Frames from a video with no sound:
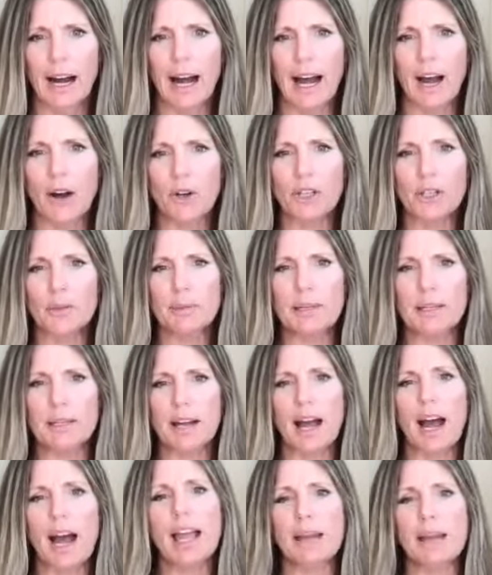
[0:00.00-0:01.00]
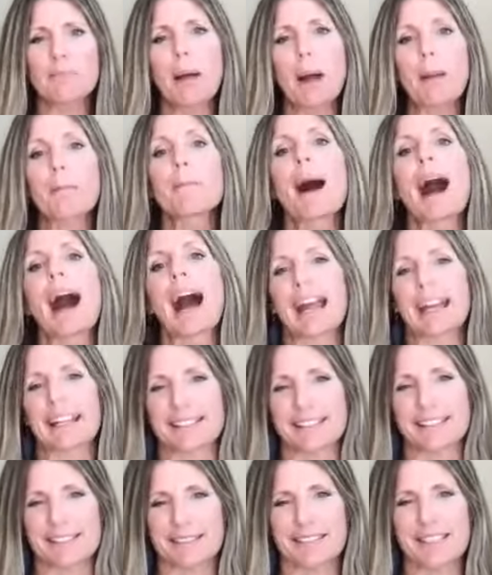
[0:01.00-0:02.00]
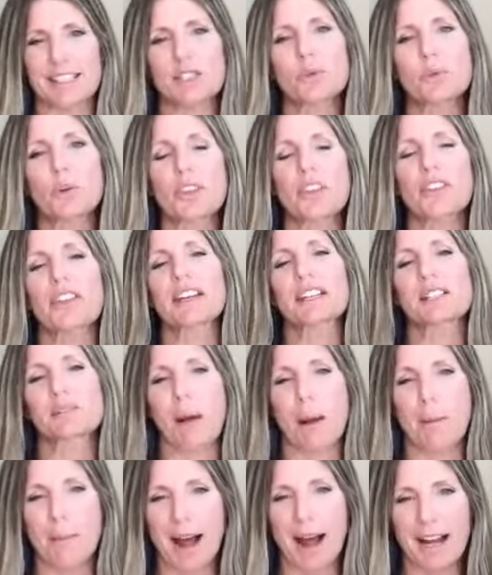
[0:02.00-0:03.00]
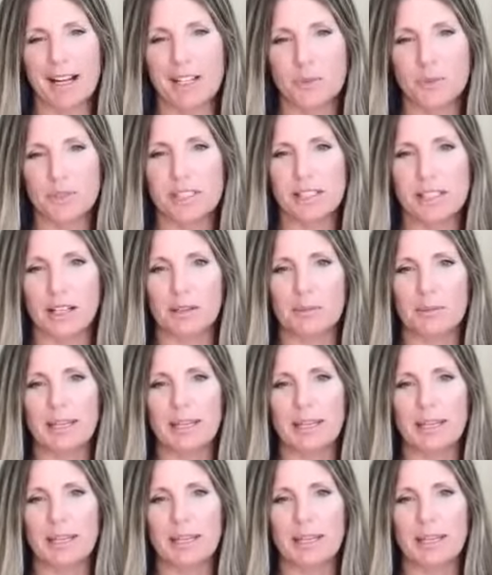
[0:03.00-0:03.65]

How could it be in my mind? These were the things my mind was telling